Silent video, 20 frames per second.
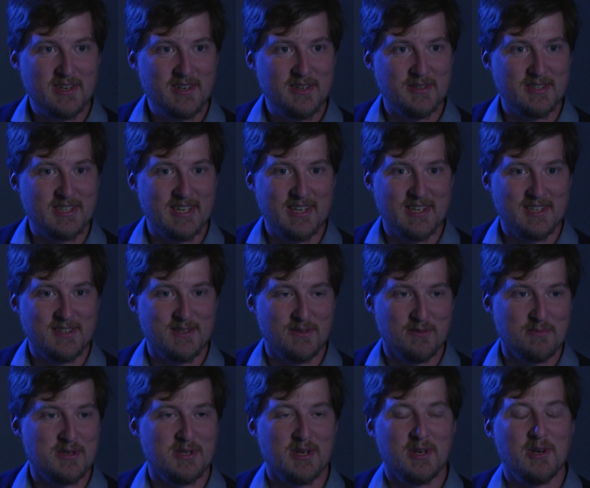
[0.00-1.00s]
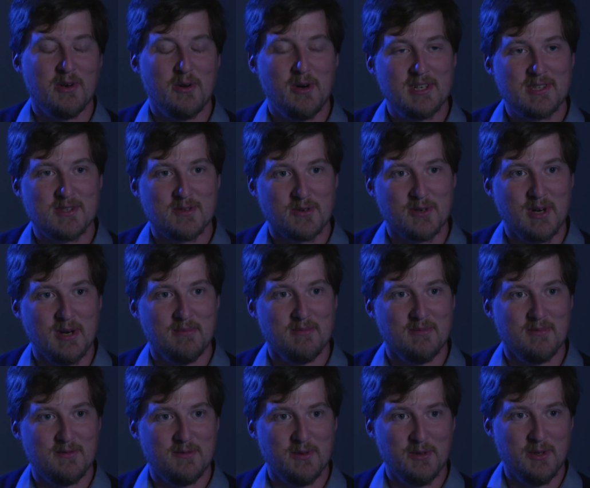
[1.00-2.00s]
I'm really looking forward to that.
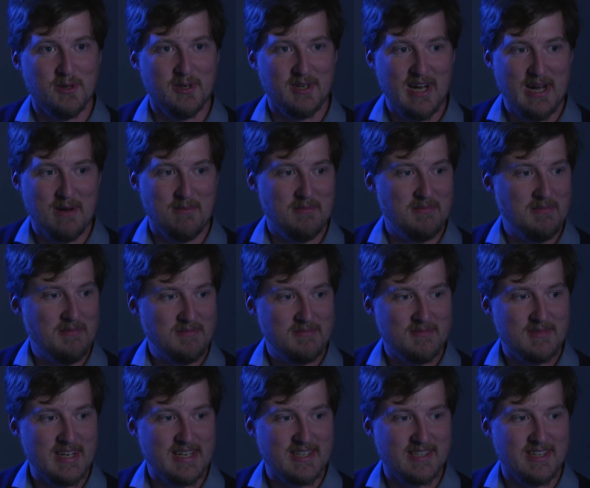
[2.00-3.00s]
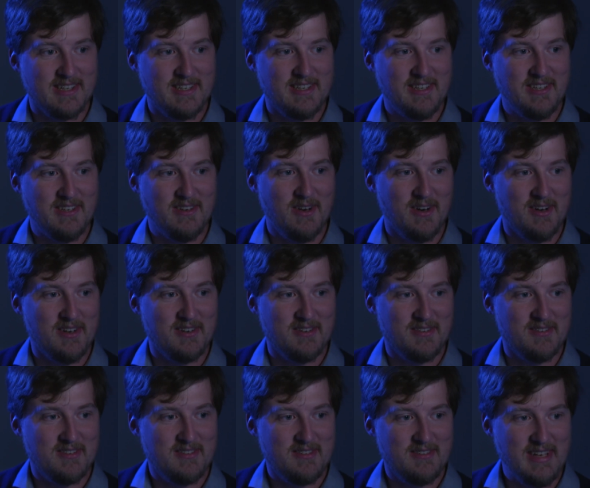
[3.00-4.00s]
And it's great to be traveling to a place
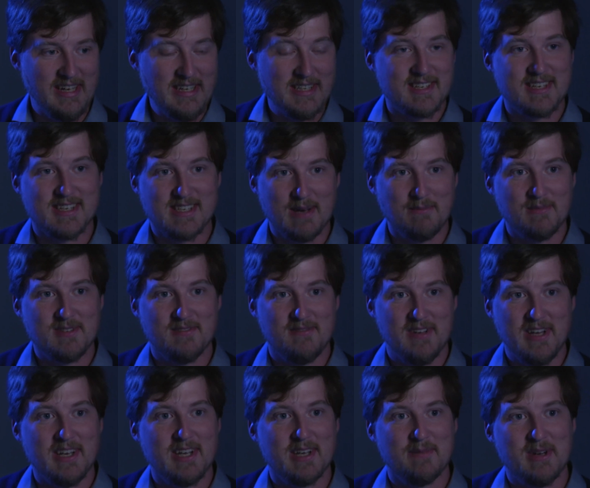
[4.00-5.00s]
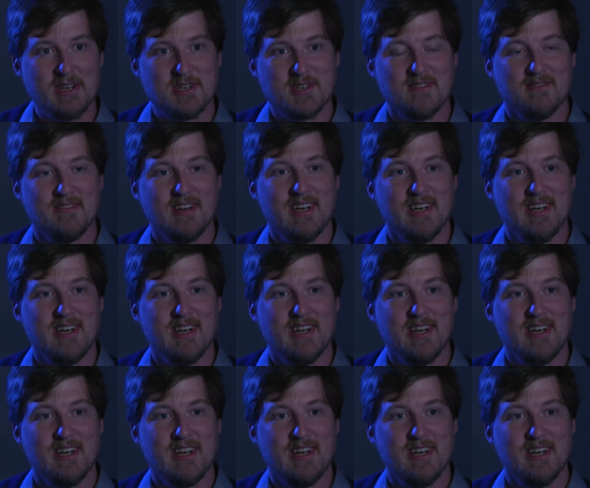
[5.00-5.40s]
which only a few people have visited.